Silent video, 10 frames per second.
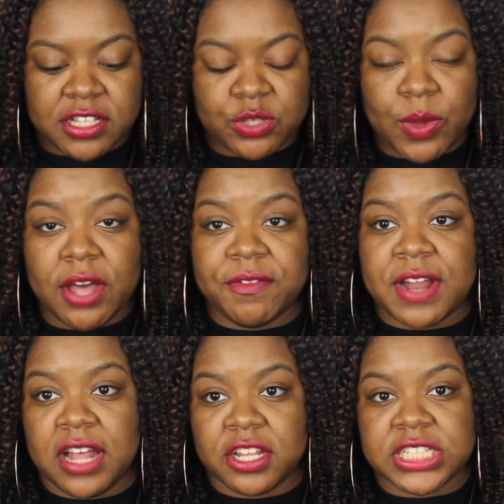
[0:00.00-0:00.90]

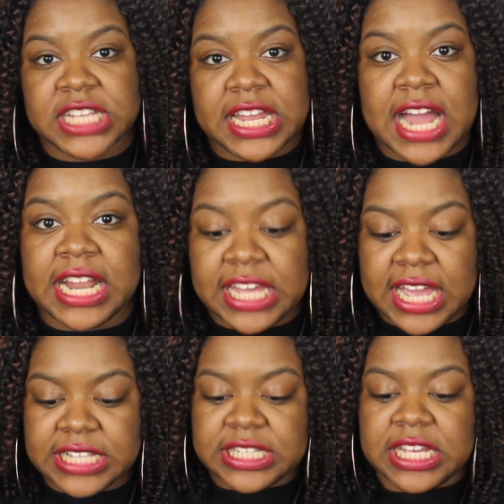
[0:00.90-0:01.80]

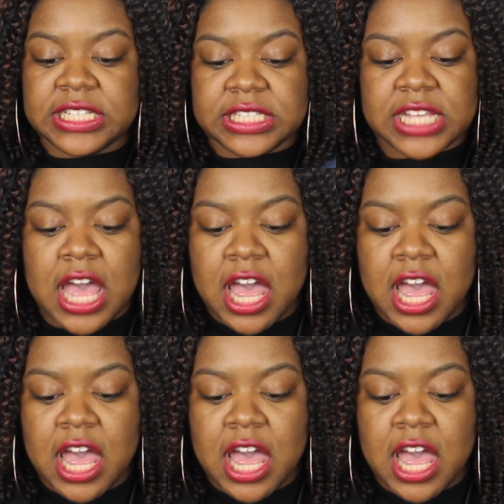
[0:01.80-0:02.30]
$12.98.